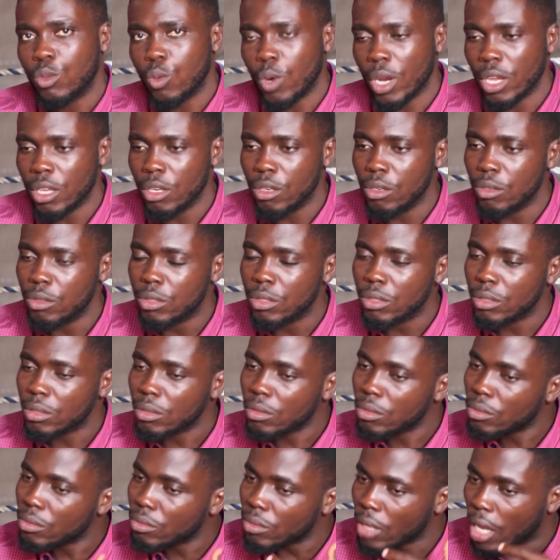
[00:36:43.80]
were you
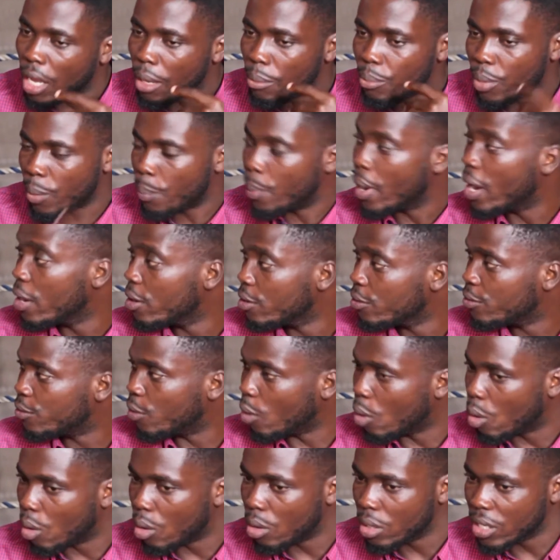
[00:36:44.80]
um, preparing for